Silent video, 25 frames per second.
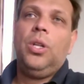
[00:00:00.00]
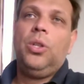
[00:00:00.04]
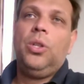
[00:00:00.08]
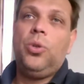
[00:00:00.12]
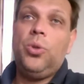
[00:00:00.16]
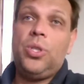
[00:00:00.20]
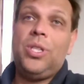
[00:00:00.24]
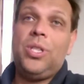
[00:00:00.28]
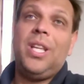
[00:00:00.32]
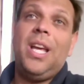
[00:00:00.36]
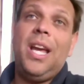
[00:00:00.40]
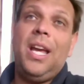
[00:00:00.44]

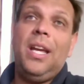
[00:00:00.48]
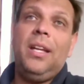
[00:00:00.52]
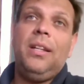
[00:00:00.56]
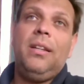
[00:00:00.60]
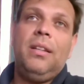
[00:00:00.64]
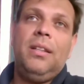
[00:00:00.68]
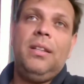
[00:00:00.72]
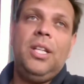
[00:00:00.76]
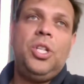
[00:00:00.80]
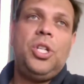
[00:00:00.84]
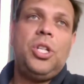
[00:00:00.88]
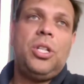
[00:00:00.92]
stay
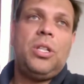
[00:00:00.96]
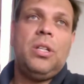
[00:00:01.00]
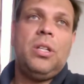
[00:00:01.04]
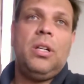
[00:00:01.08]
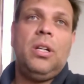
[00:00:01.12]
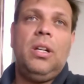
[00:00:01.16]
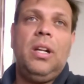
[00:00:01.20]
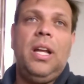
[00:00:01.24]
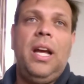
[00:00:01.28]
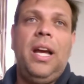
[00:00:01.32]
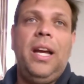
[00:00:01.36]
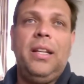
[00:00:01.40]

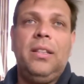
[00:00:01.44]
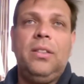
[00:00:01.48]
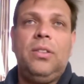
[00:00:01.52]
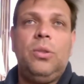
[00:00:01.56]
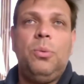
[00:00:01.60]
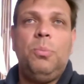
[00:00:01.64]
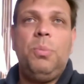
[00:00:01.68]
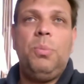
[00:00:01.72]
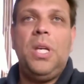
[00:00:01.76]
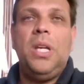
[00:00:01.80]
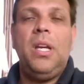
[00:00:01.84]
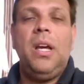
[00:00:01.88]
digital and
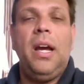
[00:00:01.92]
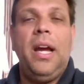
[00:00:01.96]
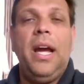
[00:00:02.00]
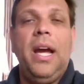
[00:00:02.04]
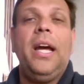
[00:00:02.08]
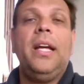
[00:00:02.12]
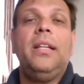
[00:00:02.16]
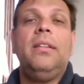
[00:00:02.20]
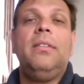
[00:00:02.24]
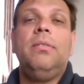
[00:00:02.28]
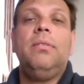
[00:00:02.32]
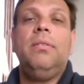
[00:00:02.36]
to be
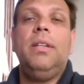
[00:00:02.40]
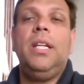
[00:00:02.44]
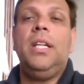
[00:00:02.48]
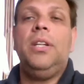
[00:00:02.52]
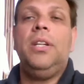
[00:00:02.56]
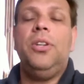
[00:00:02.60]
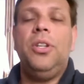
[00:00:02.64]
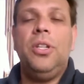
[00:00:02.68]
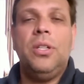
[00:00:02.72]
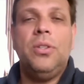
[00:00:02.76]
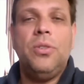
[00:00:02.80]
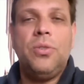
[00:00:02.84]
ahead in
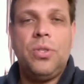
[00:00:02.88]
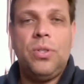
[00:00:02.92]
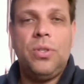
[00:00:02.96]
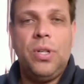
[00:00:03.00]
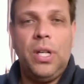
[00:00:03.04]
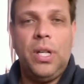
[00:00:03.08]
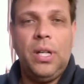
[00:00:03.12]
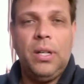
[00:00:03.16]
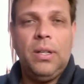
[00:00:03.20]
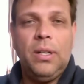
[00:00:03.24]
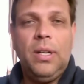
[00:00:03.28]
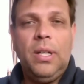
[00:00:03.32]
the industry.